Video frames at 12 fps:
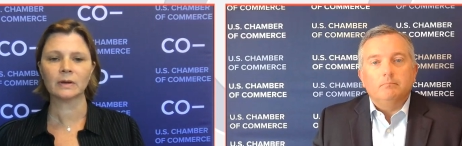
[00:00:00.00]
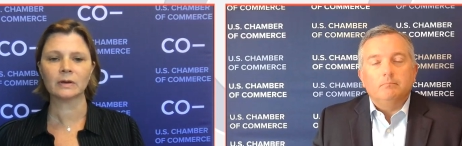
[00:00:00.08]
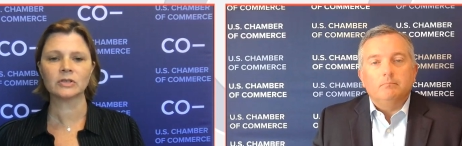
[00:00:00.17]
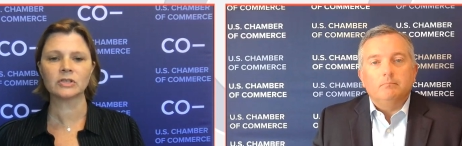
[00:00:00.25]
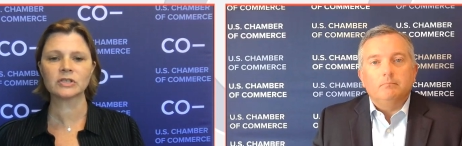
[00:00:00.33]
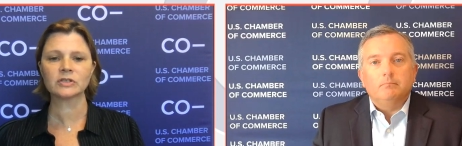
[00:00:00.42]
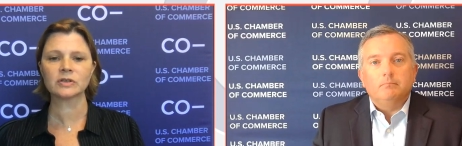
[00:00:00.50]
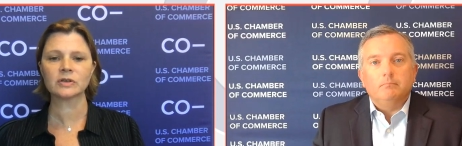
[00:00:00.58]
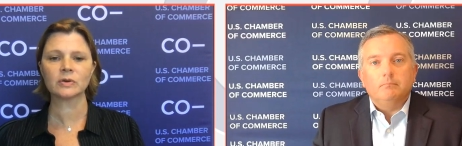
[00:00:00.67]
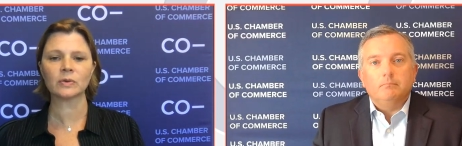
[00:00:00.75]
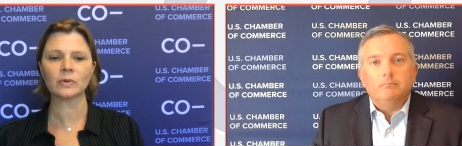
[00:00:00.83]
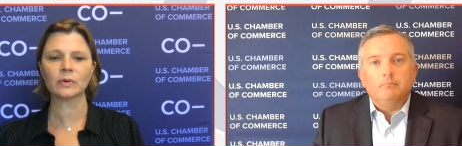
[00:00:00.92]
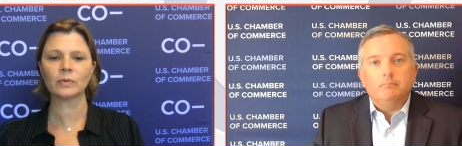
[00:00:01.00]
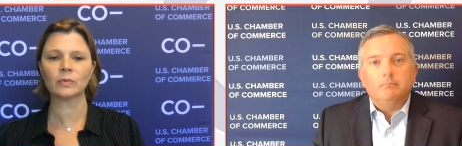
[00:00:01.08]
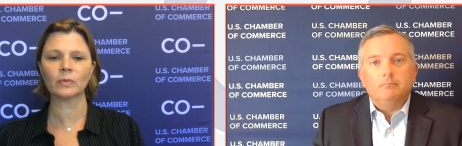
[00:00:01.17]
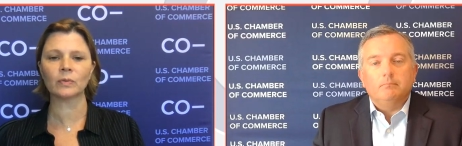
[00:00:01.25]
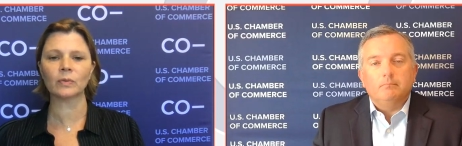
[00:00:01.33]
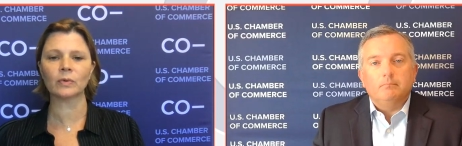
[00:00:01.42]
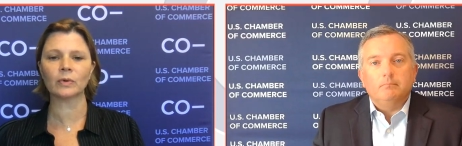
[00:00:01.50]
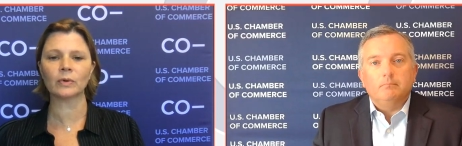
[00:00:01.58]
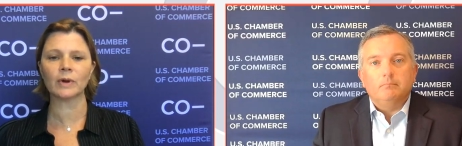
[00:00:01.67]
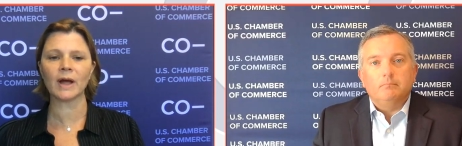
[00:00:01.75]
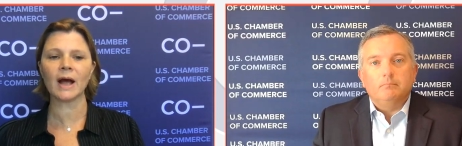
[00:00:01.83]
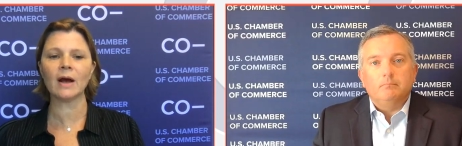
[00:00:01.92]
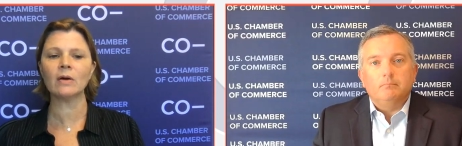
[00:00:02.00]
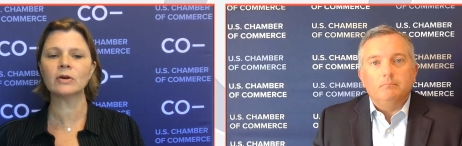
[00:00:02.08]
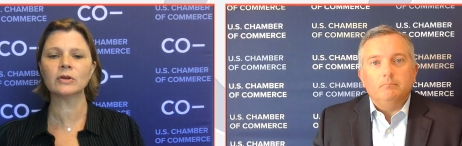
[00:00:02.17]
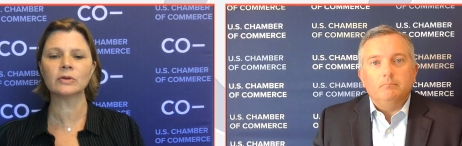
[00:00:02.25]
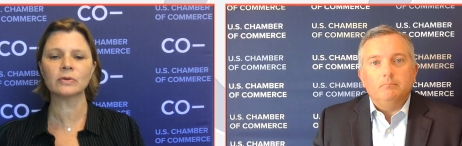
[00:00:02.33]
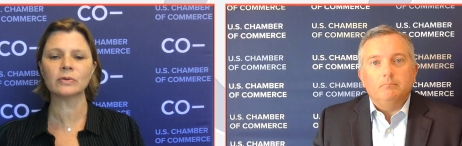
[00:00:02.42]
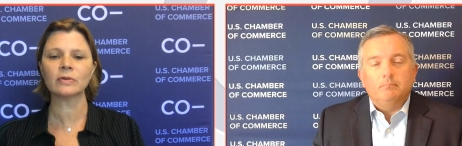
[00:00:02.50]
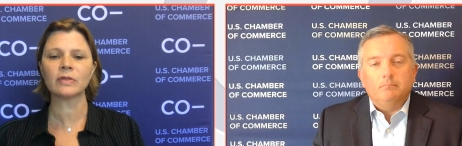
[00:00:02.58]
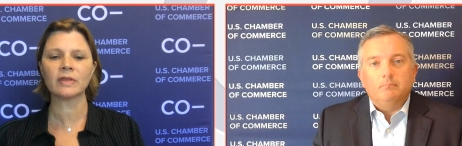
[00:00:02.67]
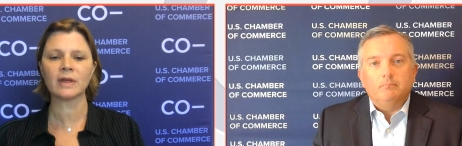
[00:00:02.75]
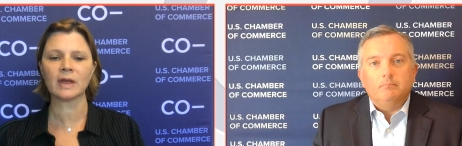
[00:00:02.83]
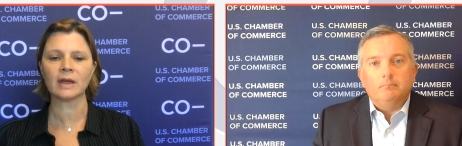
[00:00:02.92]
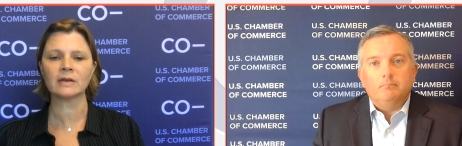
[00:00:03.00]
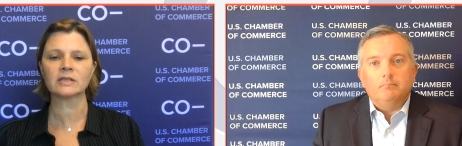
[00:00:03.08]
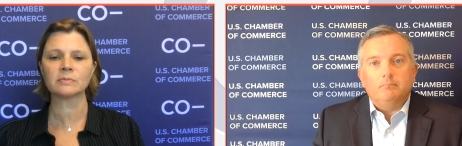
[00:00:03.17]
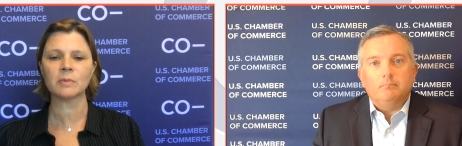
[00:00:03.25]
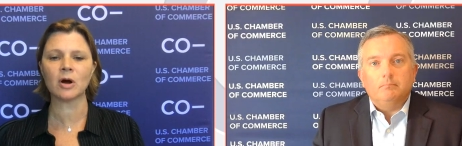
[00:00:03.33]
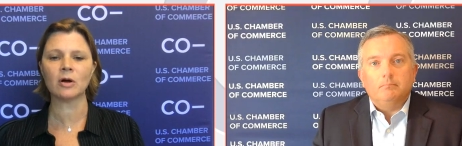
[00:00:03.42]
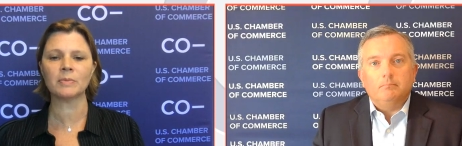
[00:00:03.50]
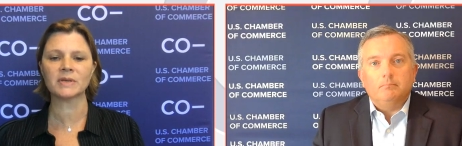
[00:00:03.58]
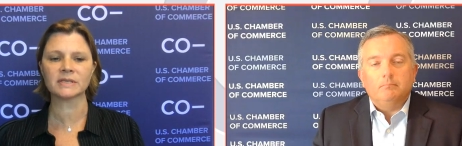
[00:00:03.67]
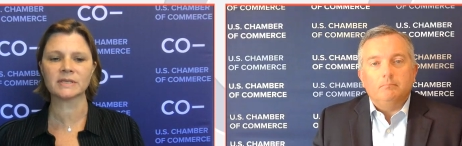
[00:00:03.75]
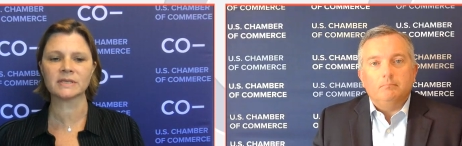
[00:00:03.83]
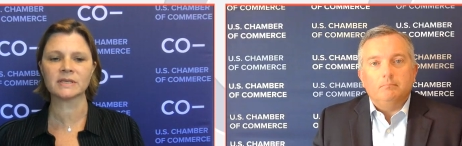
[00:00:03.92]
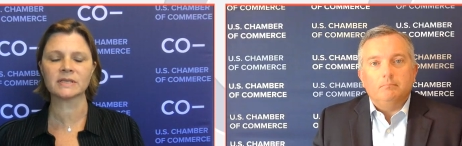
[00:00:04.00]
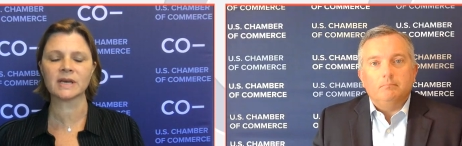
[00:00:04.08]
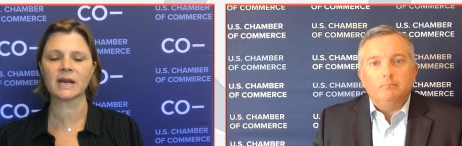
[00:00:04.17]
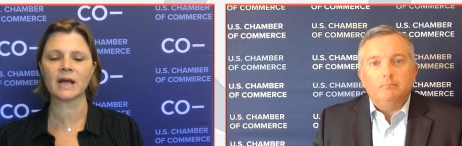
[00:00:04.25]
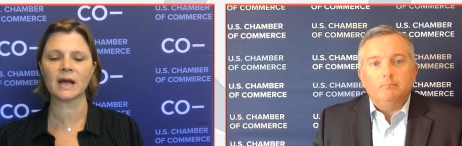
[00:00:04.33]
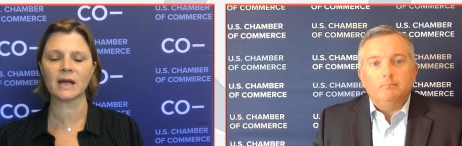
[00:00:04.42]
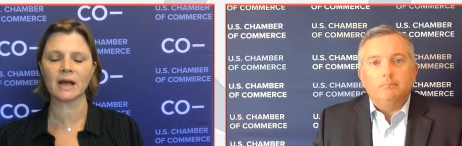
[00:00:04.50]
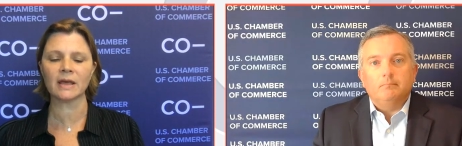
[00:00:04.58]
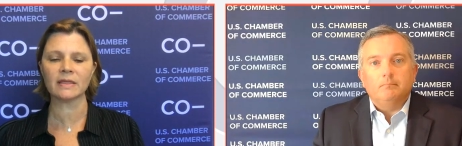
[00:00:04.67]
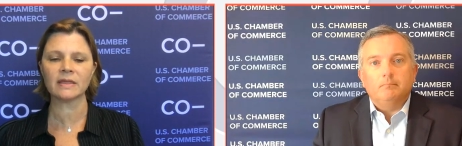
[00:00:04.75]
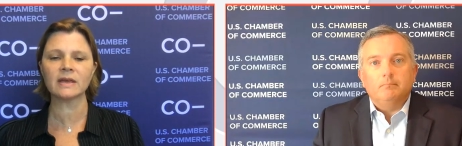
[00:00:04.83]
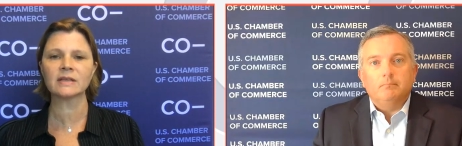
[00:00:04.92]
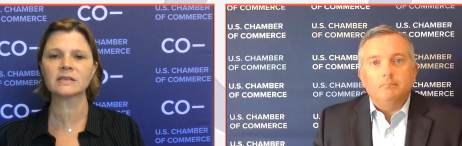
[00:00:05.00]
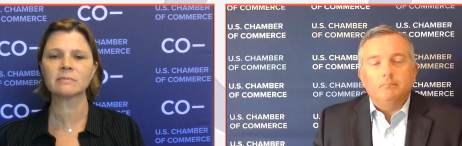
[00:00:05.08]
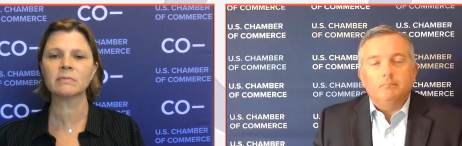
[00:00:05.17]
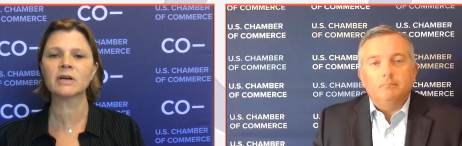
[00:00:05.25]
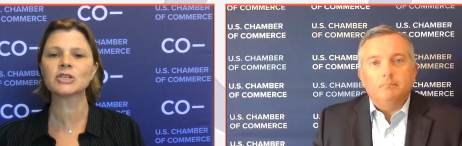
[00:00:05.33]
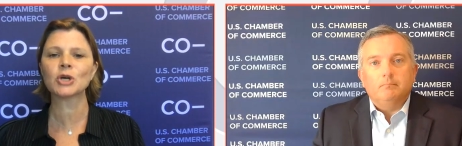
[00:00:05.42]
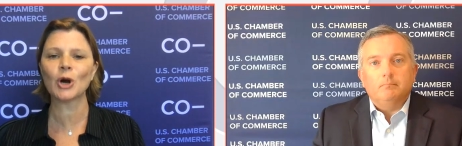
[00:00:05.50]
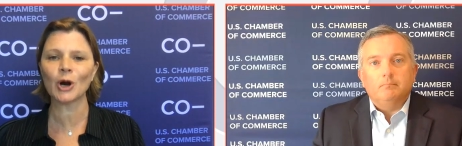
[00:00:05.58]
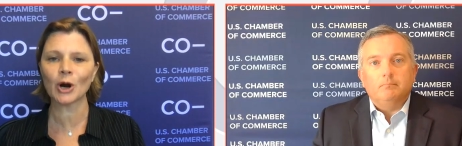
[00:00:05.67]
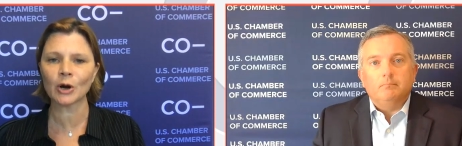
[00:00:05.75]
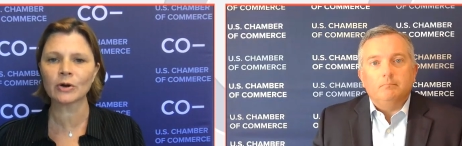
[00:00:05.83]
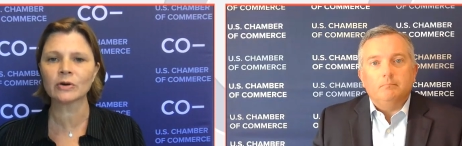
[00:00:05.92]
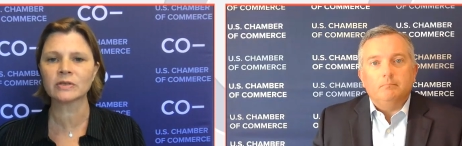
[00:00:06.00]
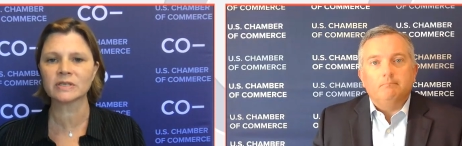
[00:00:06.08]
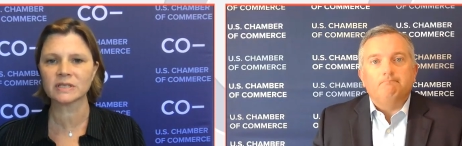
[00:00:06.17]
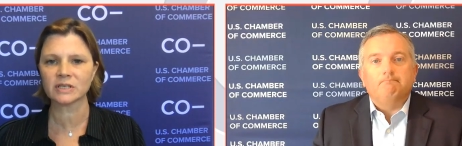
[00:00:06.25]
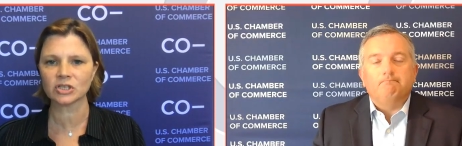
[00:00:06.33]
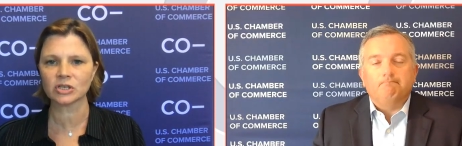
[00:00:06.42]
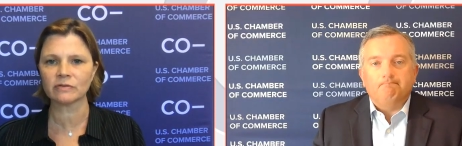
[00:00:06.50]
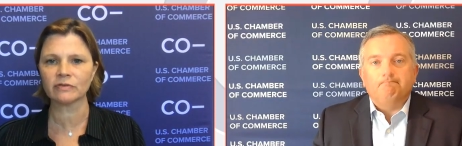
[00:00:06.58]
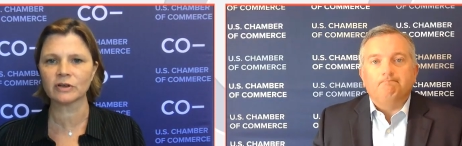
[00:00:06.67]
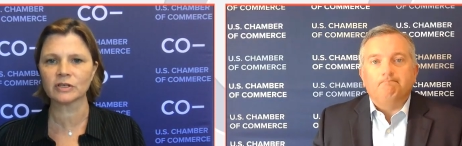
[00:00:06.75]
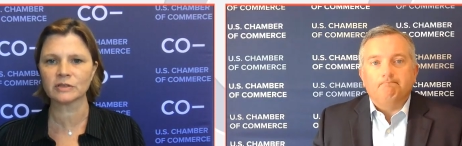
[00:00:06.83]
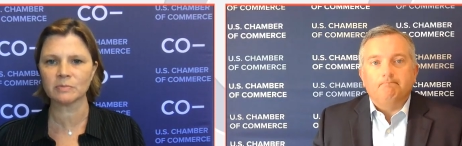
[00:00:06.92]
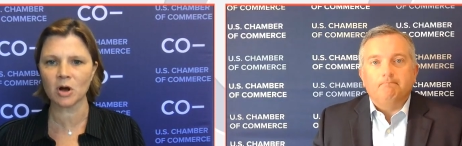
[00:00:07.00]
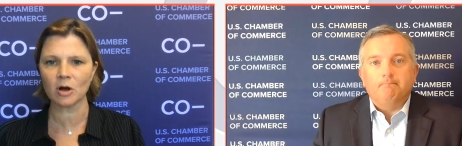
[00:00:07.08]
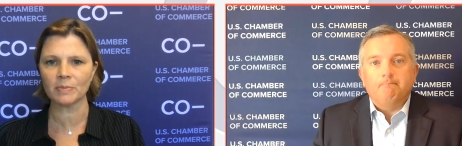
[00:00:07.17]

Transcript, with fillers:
Speaker 1: just how do you think small businesses, and I, I think it's a much harder decision for a small